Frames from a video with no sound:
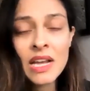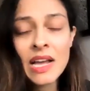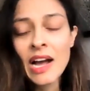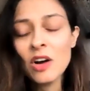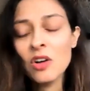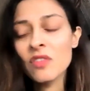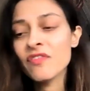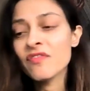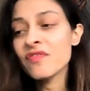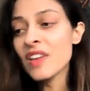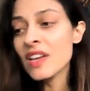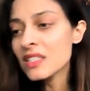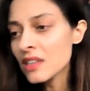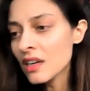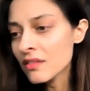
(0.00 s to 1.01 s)
how
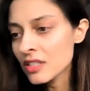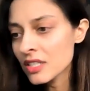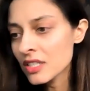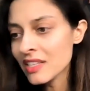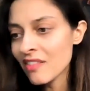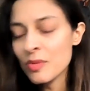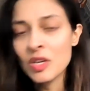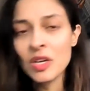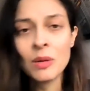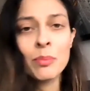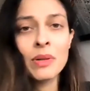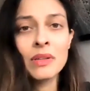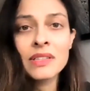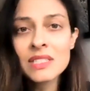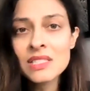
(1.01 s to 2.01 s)
face coverings have become
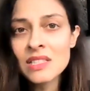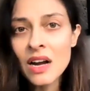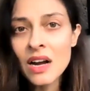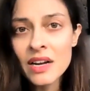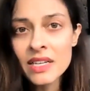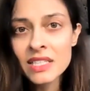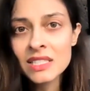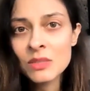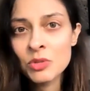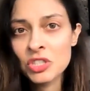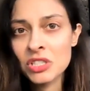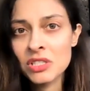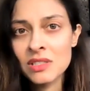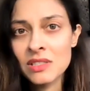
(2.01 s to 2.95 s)
politicized, which,